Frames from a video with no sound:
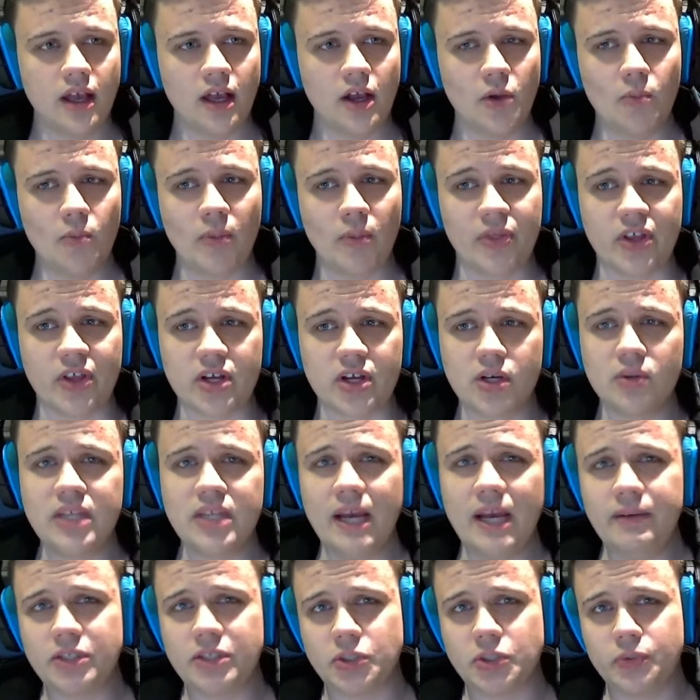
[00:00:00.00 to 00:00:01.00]
But the
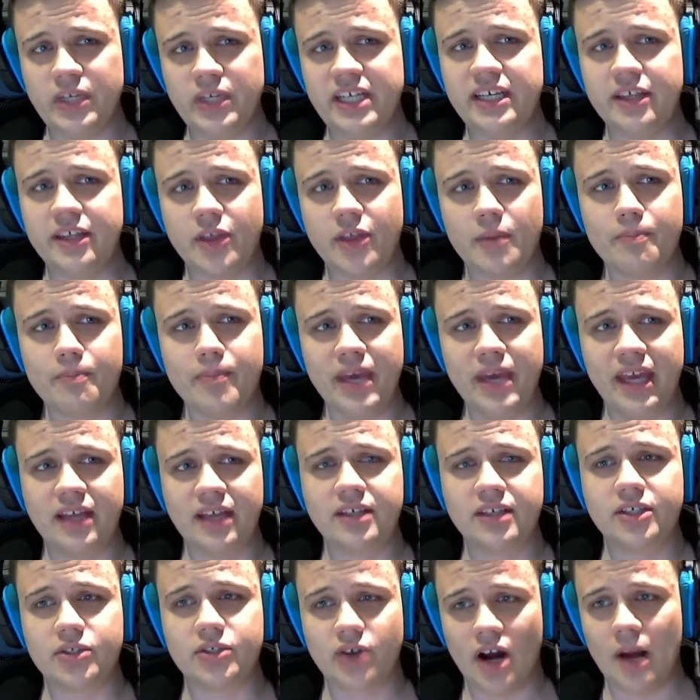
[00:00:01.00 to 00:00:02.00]
cooldown is really the
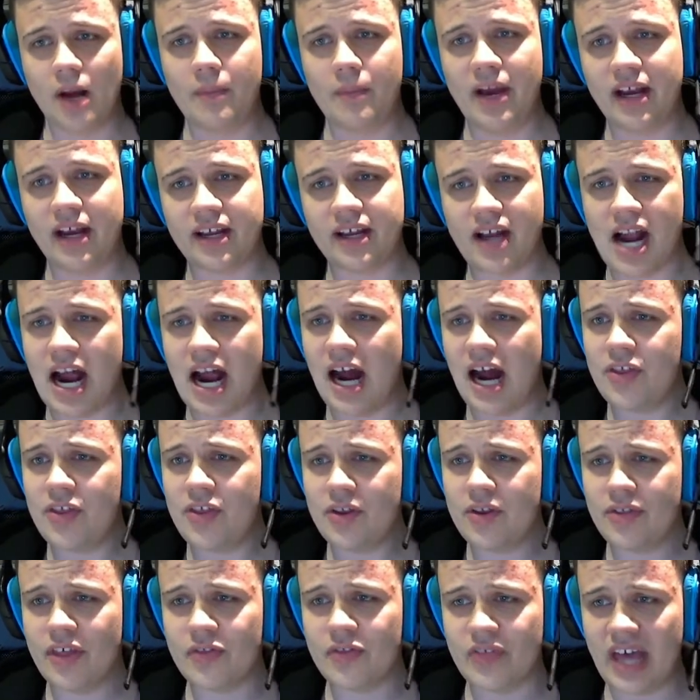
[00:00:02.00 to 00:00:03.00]
big drawback. Other
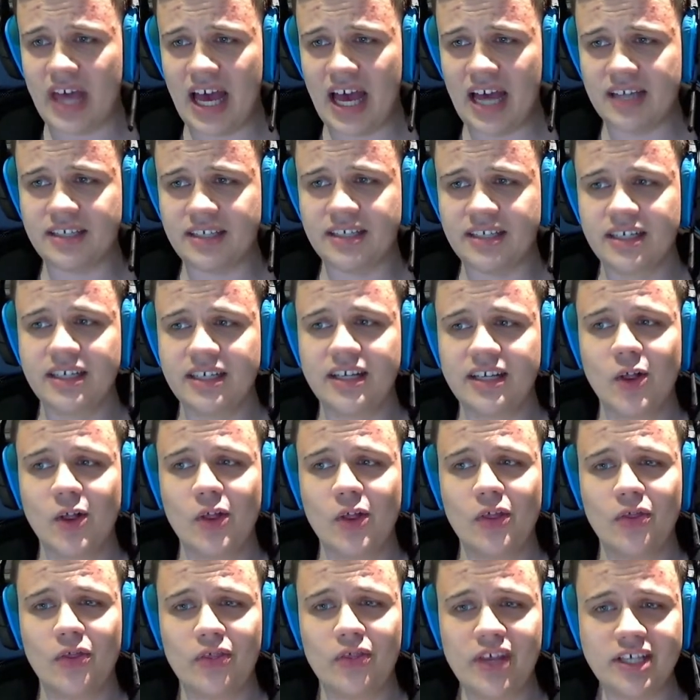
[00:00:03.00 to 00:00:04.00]
than that,
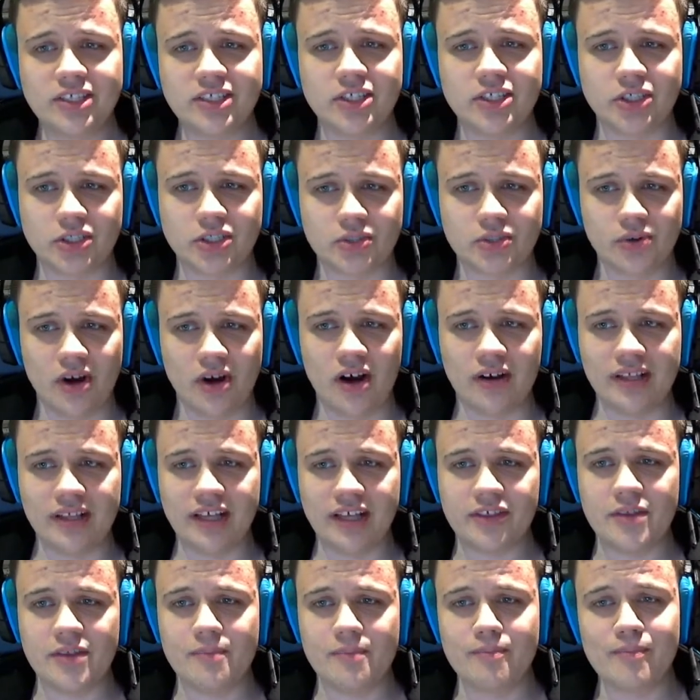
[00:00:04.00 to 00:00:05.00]
this is strong.
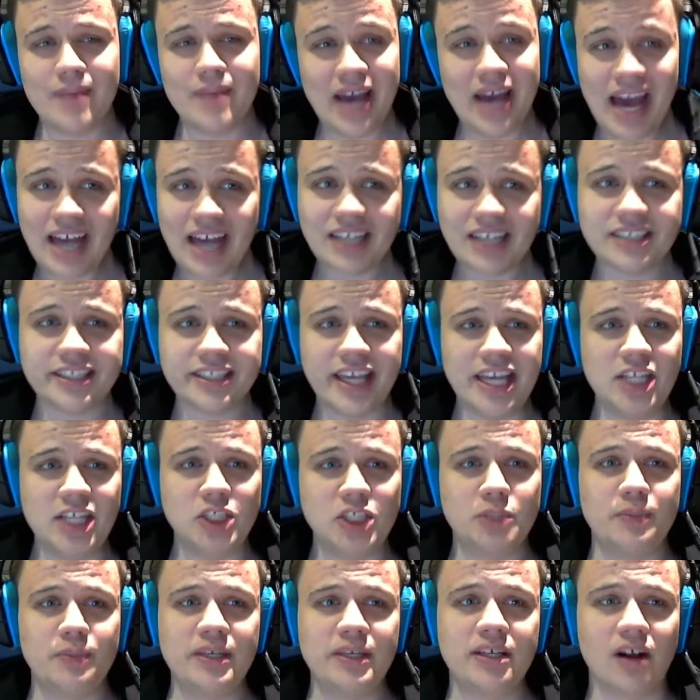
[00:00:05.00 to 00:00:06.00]
Like, the max
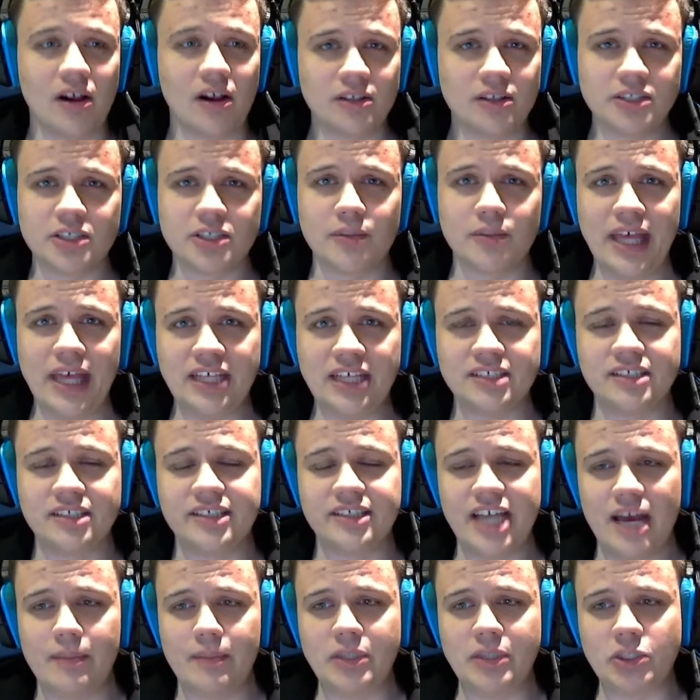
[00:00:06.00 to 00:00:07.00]
HP also makes the
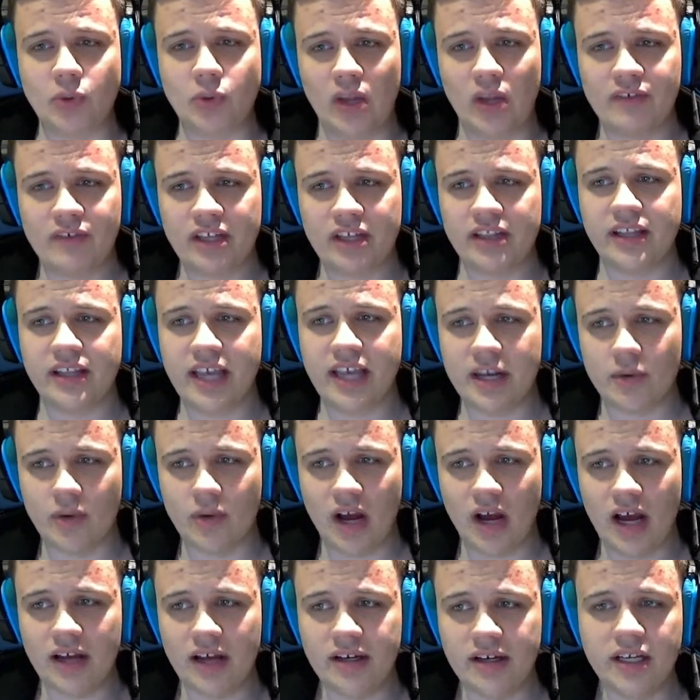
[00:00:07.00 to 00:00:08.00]
damage relevant later
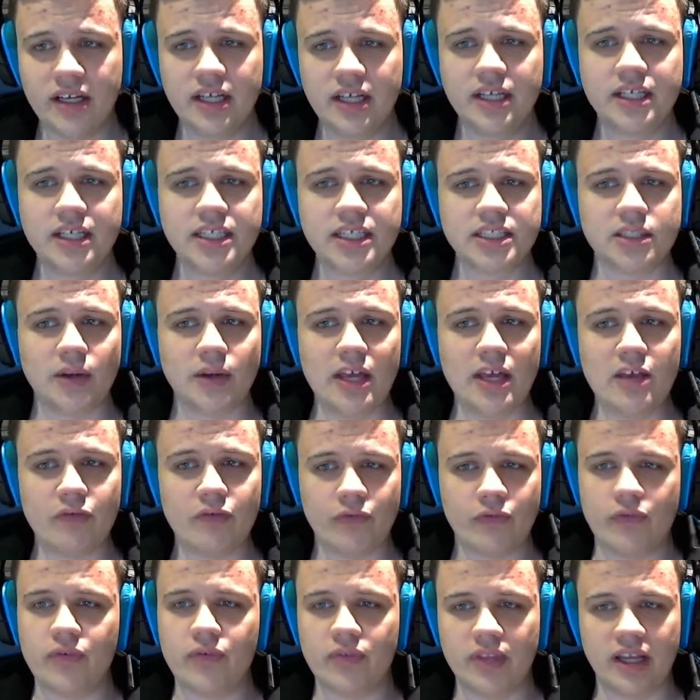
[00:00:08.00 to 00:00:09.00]
on. So
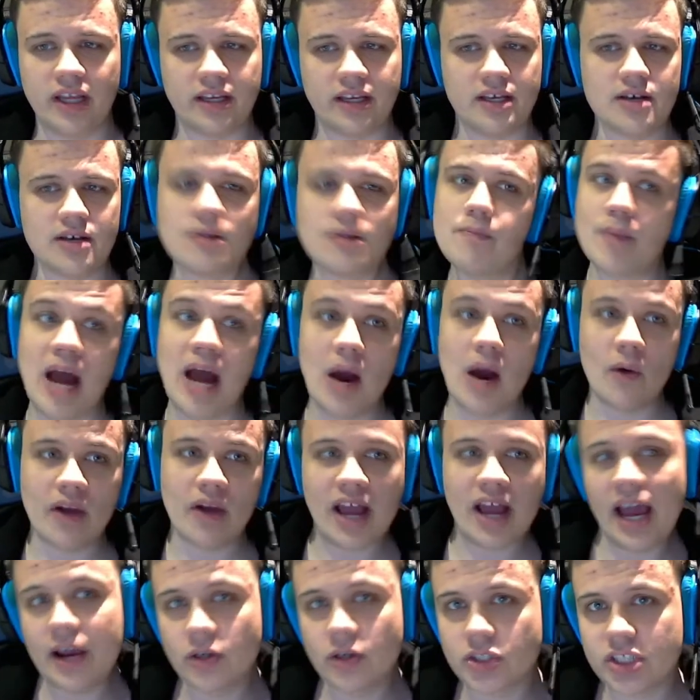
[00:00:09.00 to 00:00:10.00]
if, like,
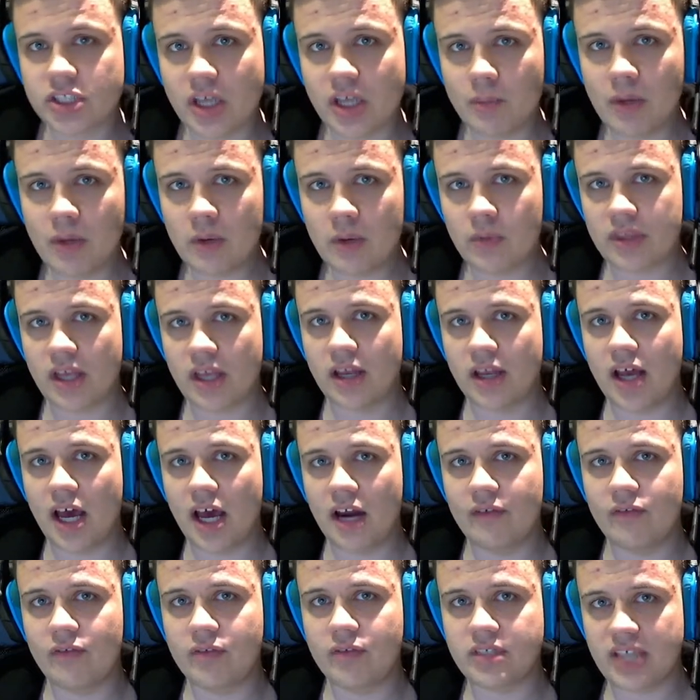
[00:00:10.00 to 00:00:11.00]
Maokai or someone with a lot
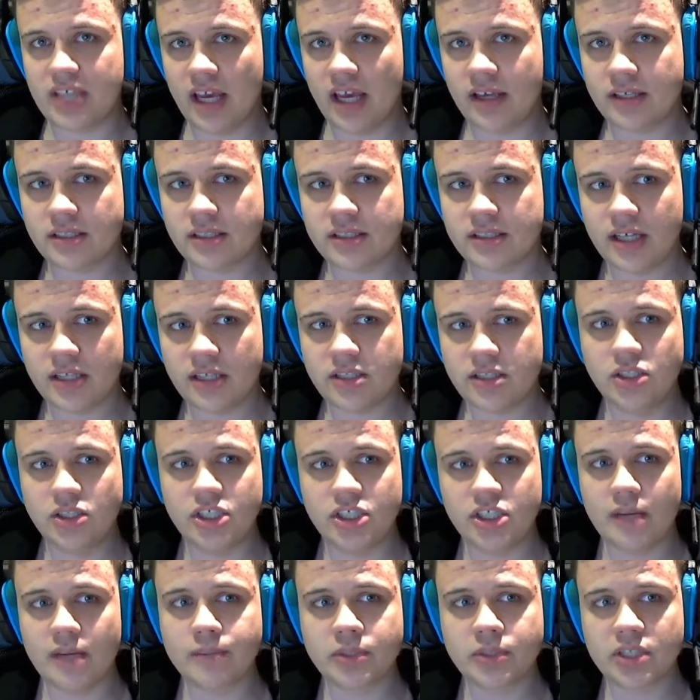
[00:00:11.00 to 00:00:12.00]
of tanky stats
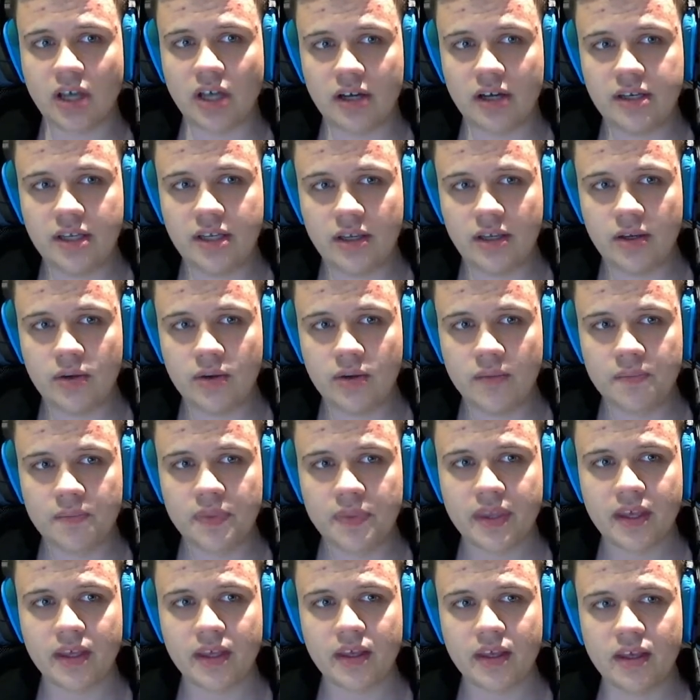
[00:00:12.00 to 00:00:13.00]
jumps on you,
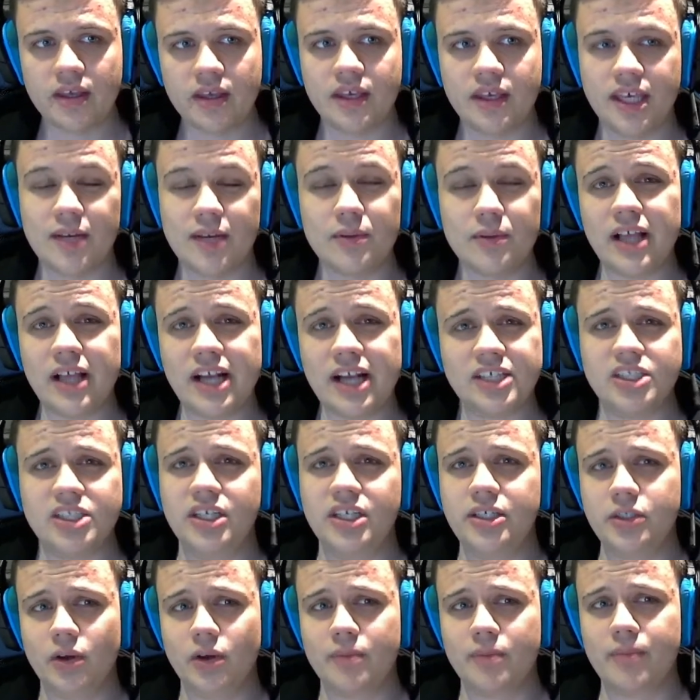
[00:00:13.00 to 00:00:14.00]
he will actually
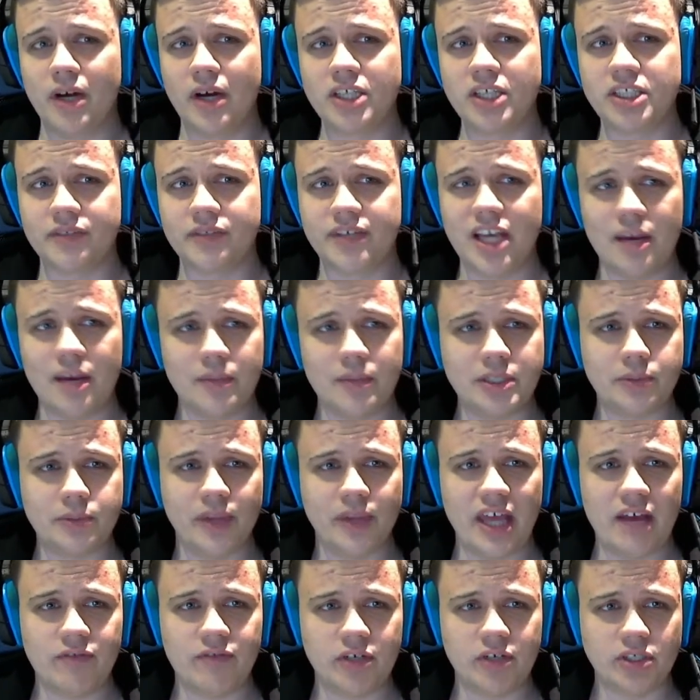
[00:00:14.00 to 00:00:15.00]
do a bunch of damage with
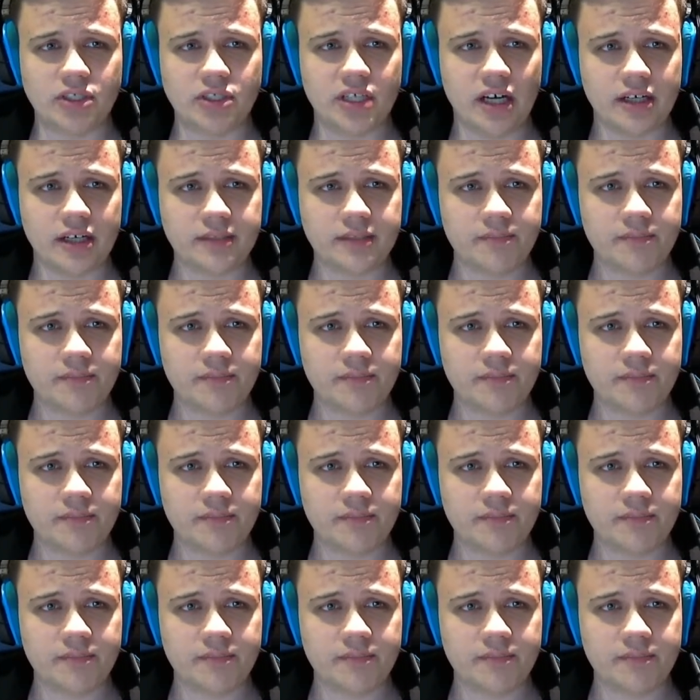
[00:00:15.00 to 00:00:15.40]
Aftershock.